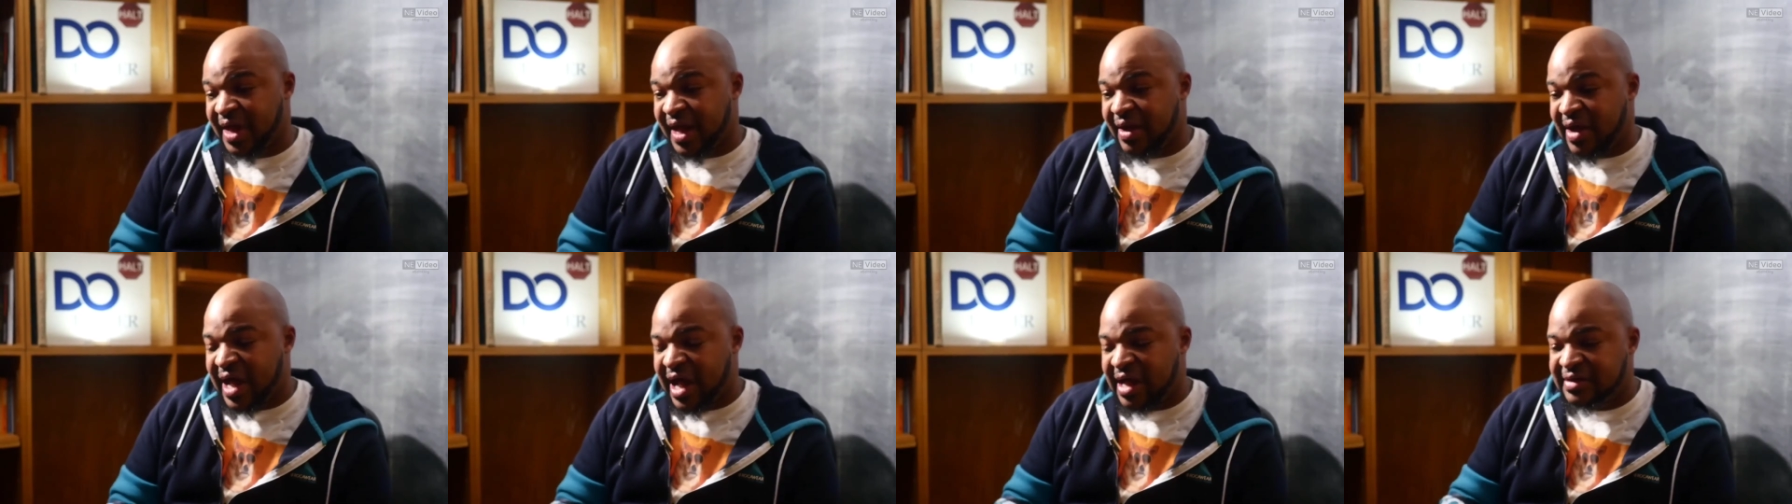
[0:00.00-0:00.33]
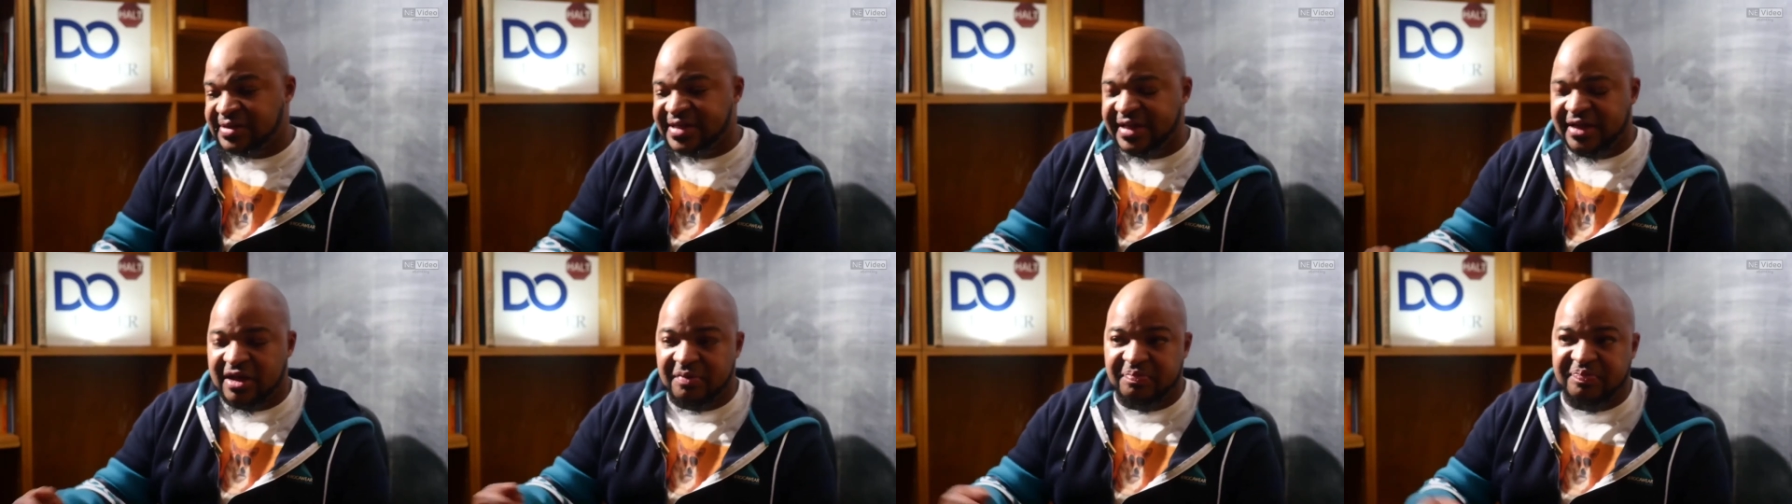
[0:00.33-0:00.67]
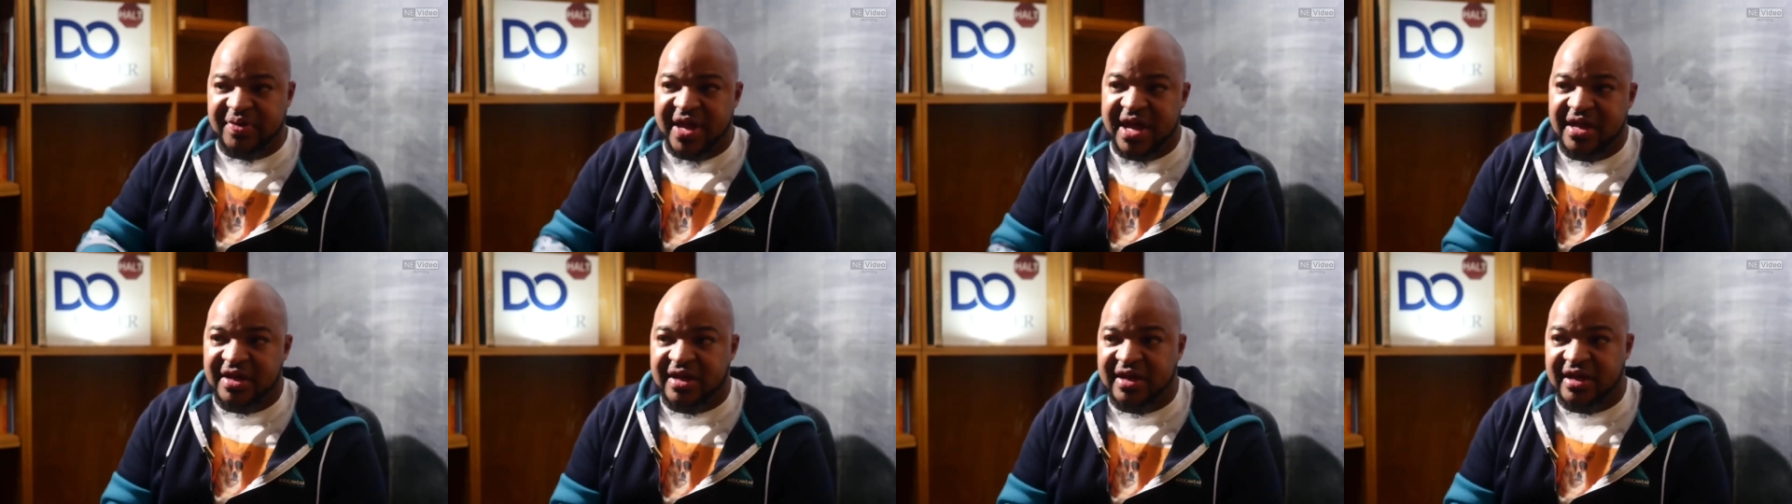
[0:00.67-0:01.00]
I'll take
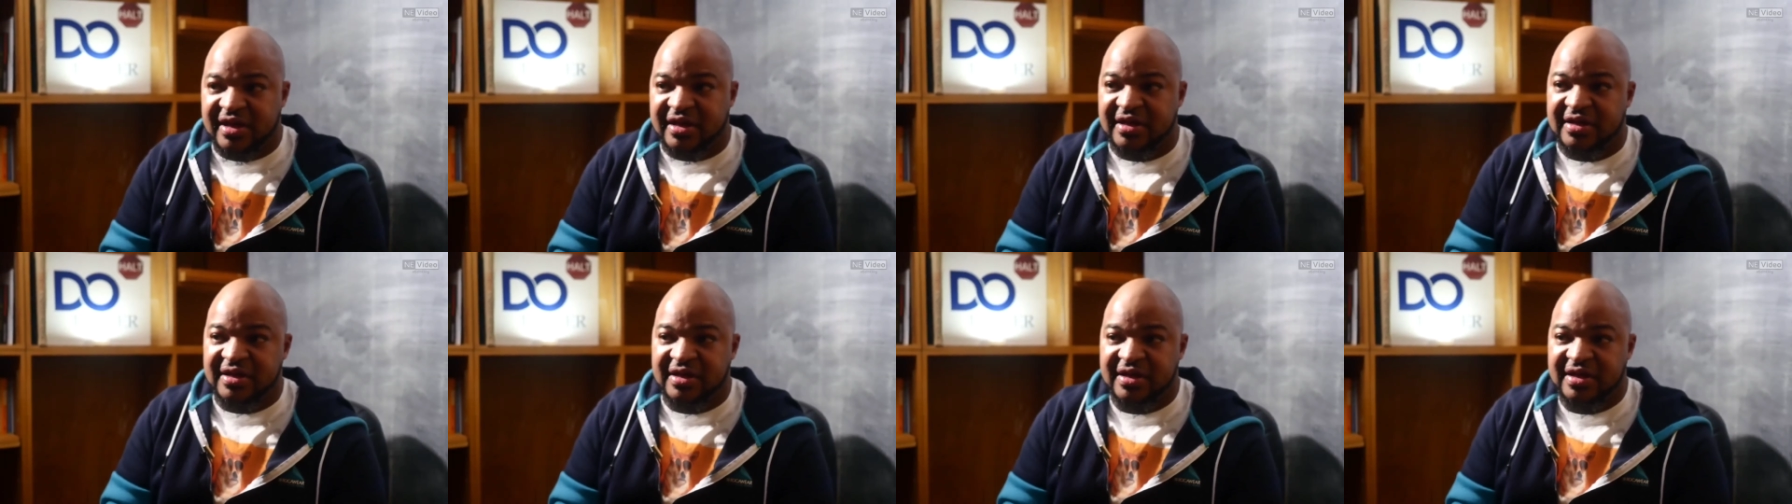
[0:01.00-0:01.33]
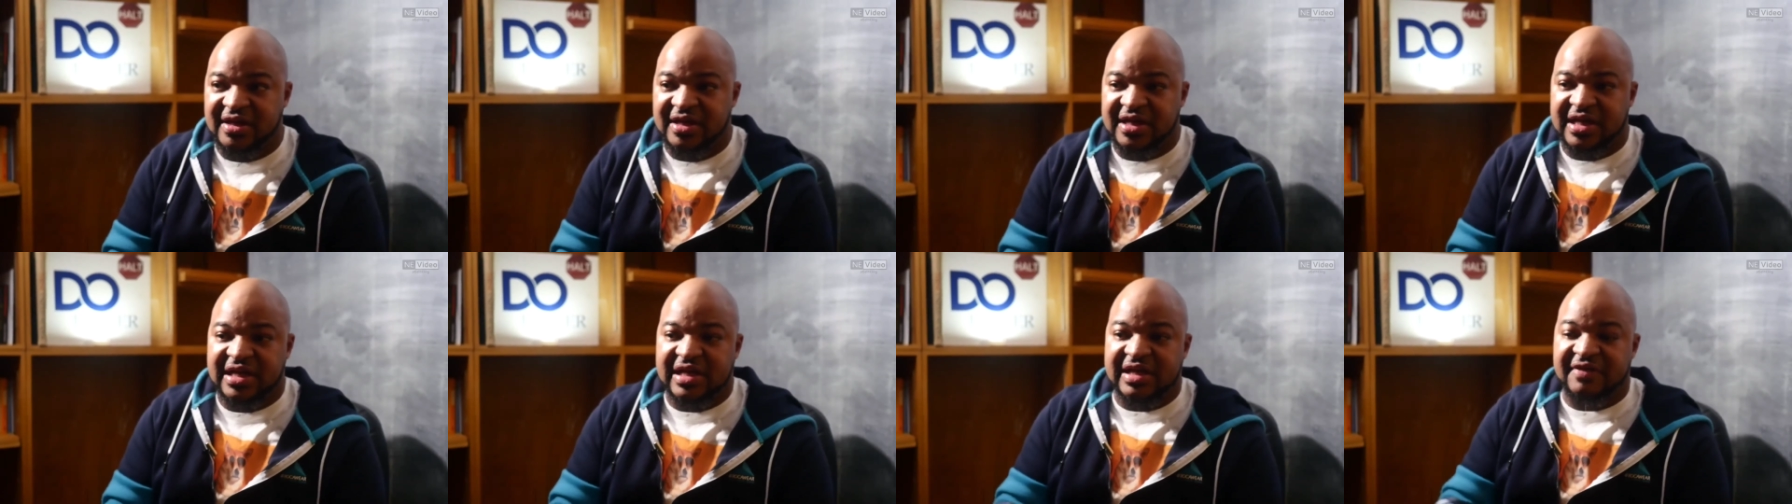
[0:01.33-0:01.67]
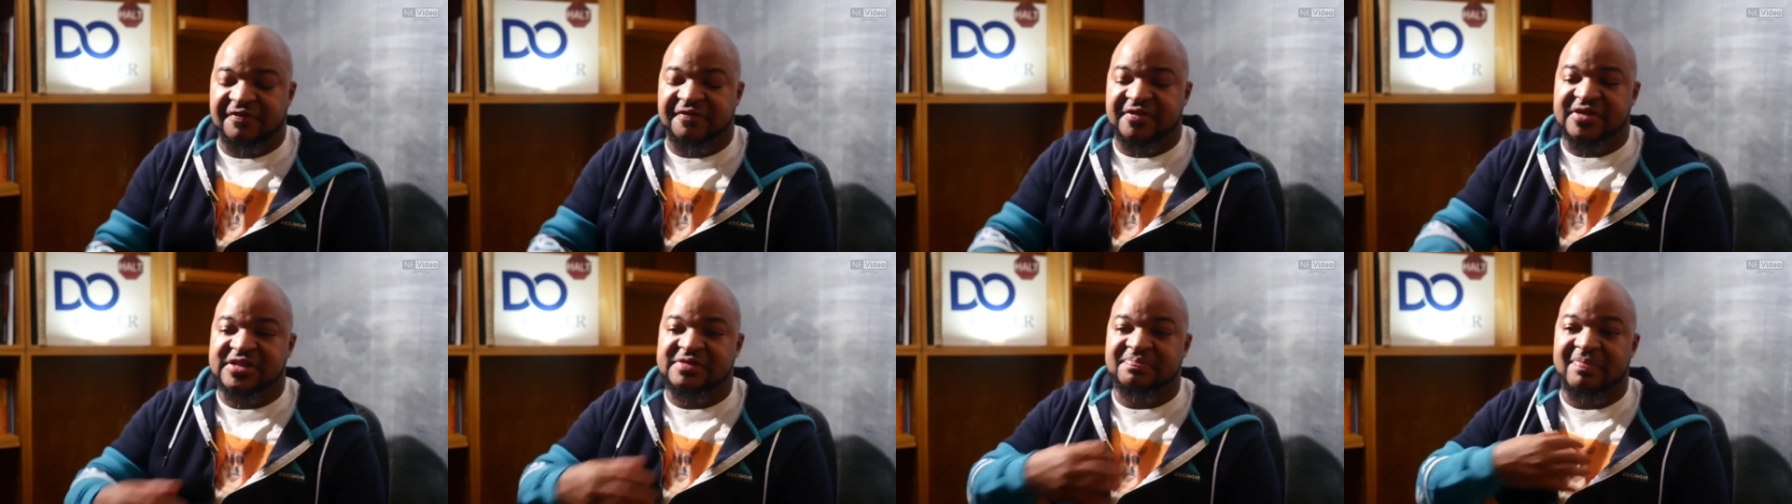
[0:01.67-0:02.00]
a pay cut
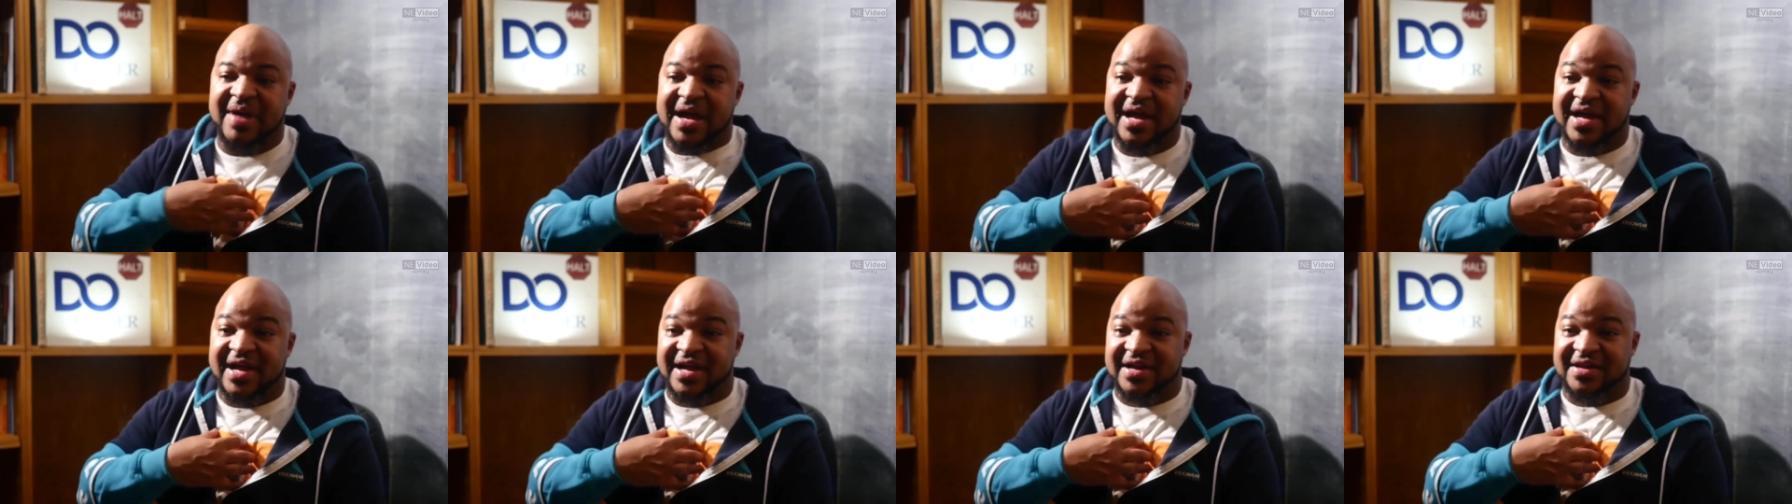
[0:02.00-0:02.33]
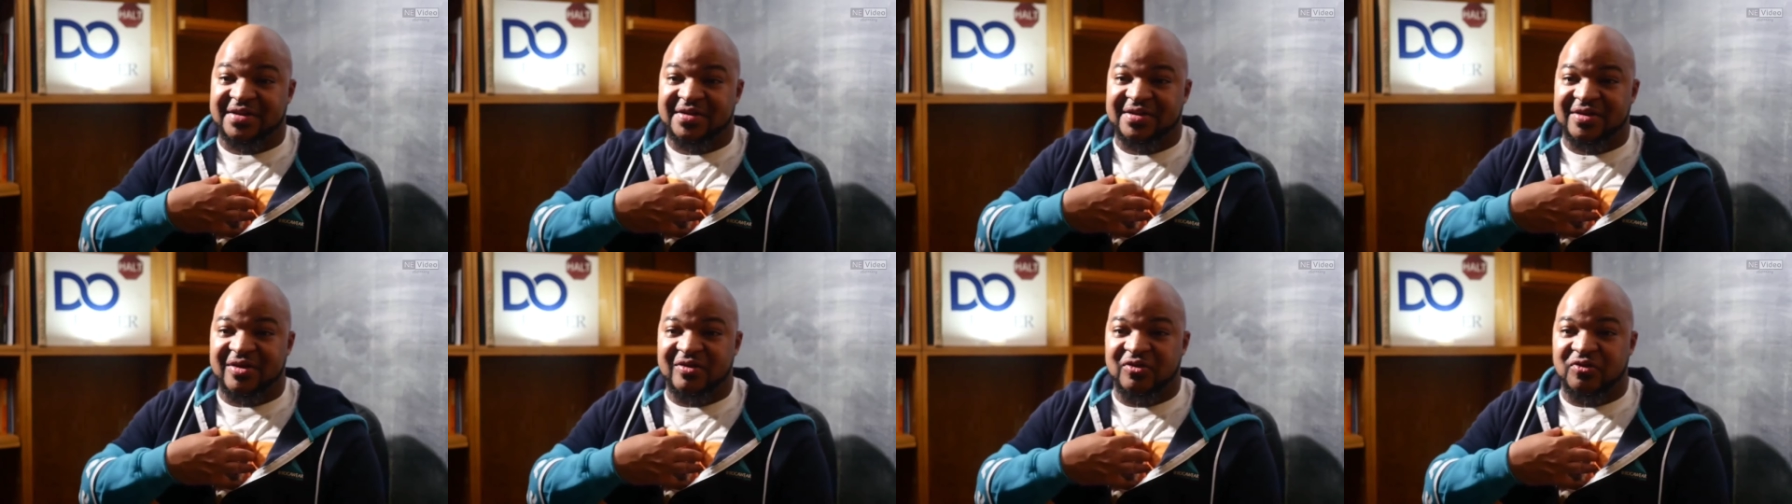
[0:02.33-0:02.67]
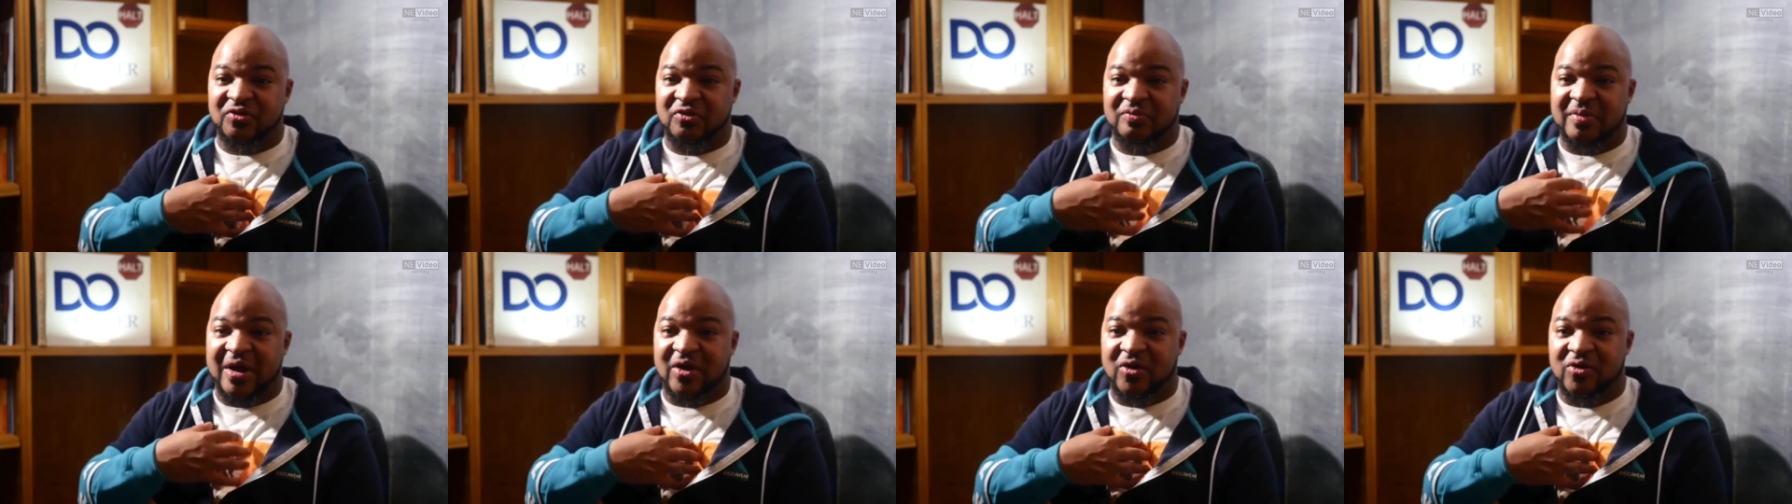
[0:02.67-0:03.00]
if it's mine
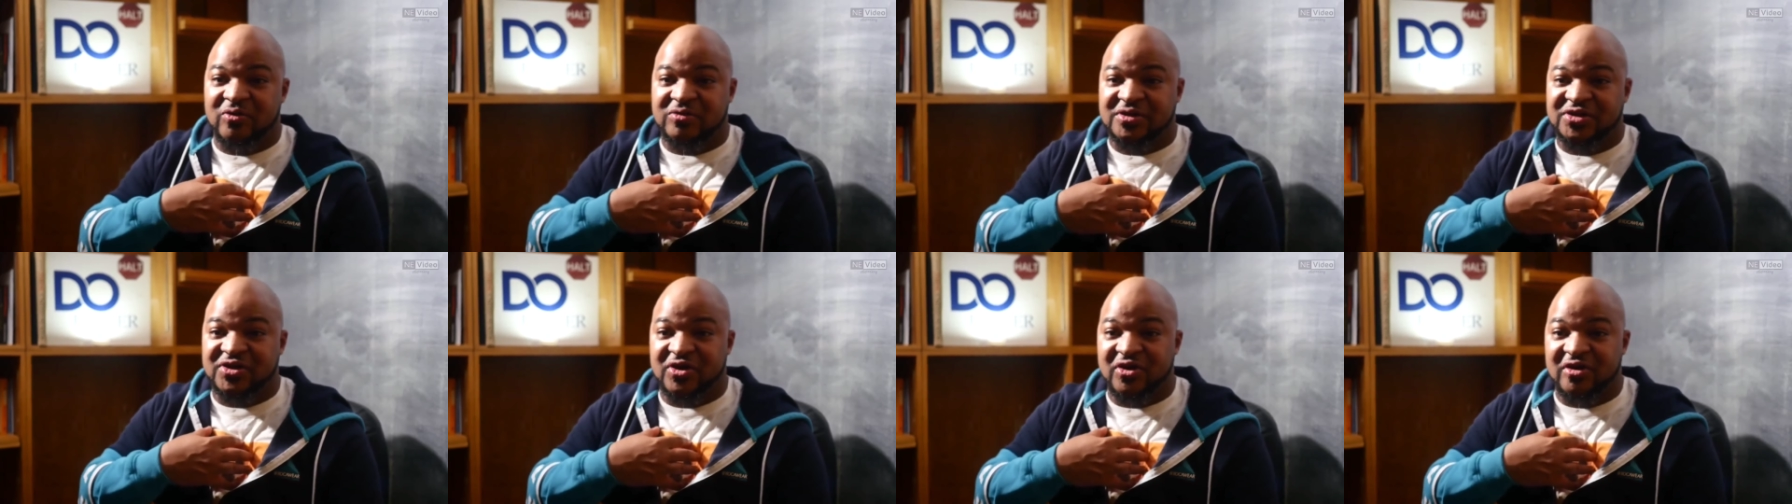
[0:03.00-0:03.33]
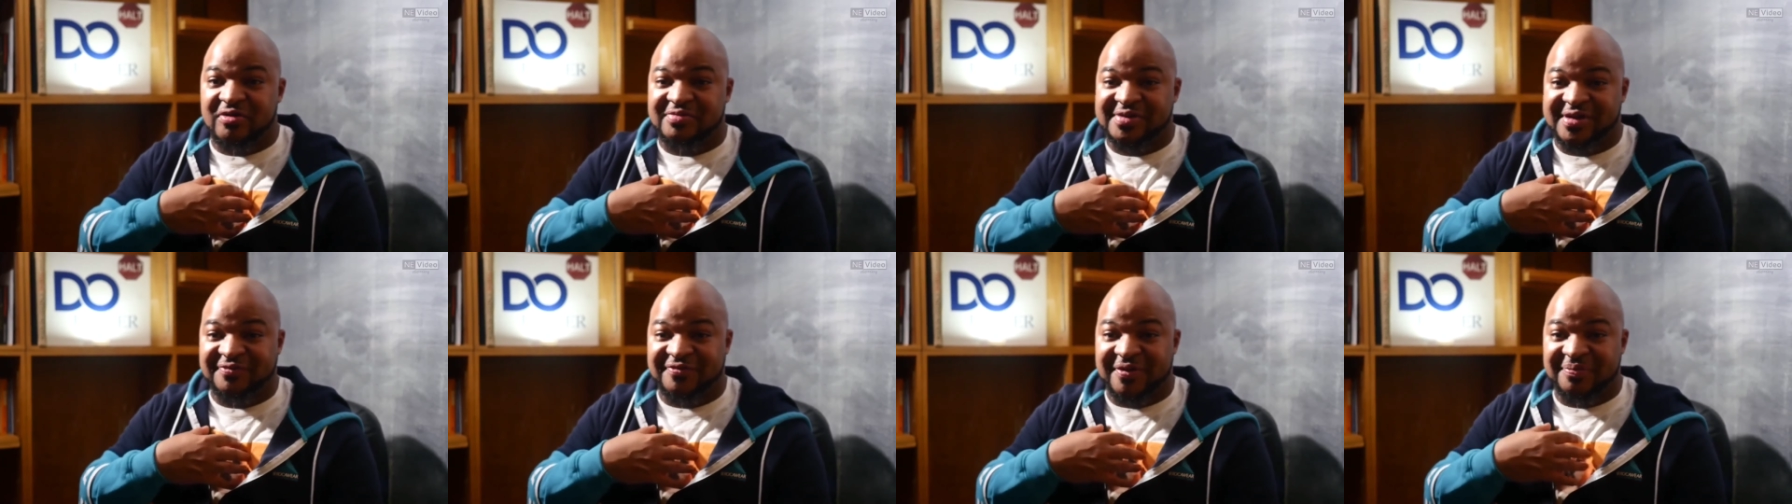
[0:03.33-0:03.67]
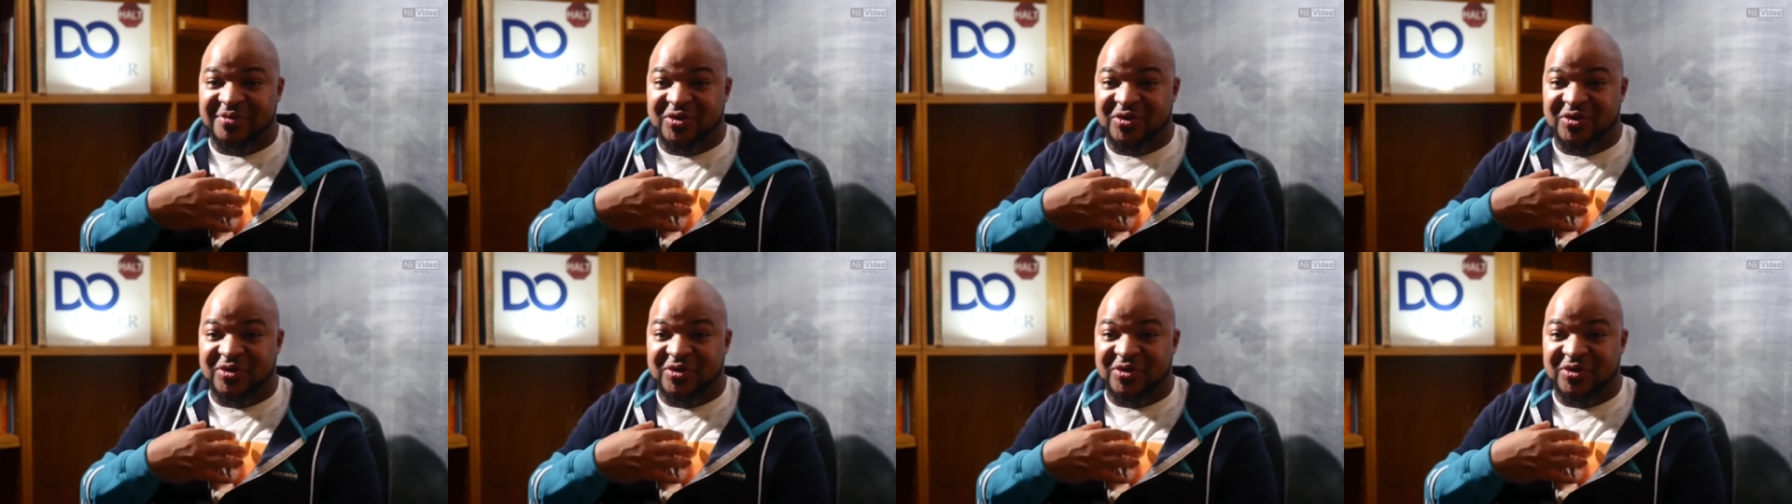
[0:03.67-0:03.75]
on my own terms.